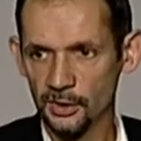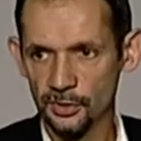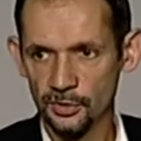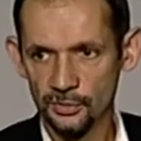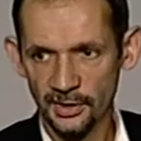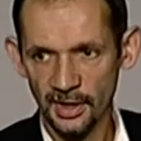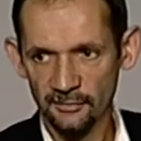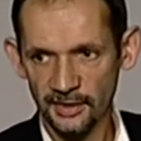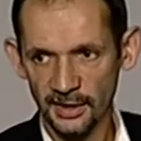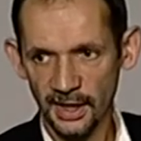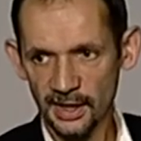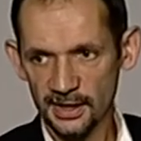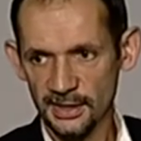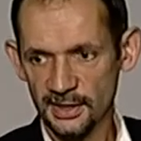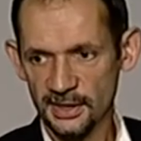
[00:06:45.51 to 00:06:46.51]
to
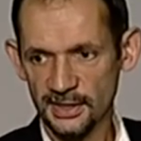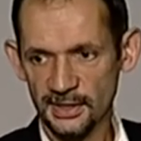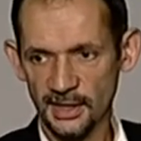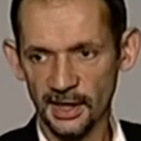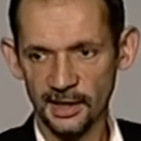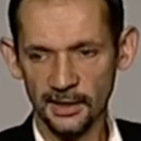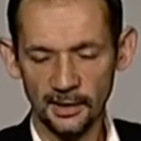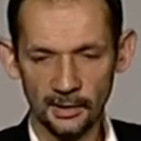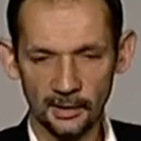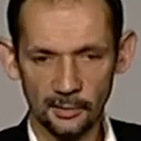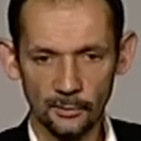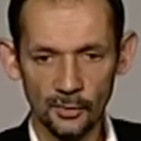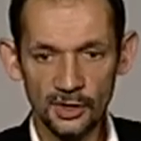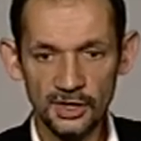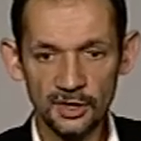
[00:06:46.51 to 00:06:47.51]
navigate inside
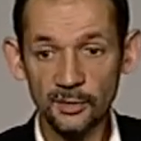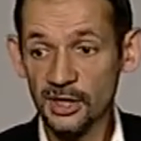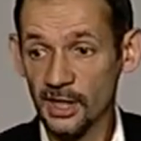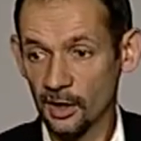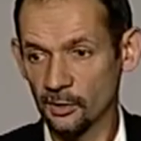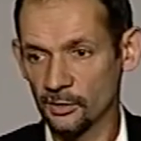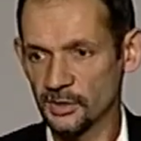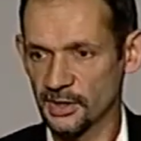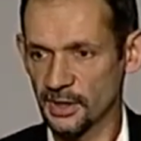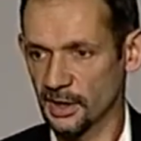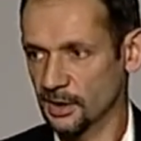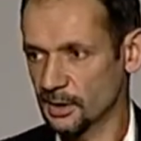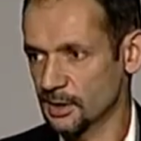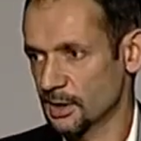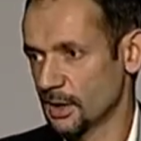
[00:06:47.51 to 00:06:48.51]
multimedia content